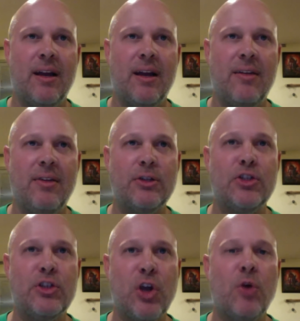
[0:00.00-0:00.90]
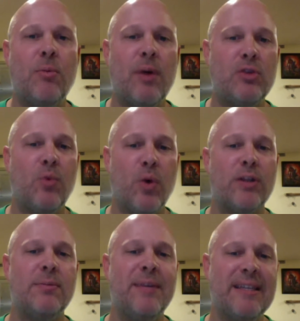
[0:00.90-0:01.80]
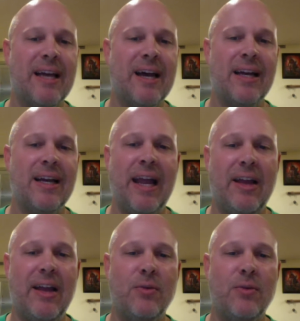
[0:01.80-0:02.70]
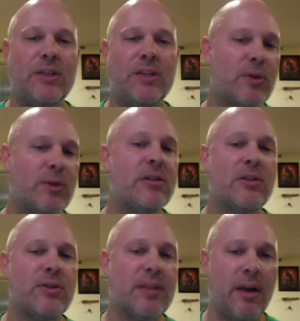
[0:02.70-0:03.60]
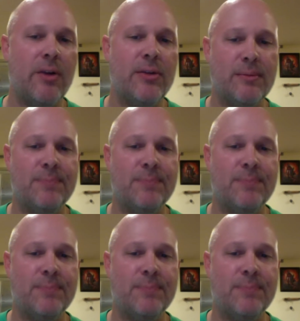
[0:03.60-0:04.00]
there's so much work to be done, and resources are scarce.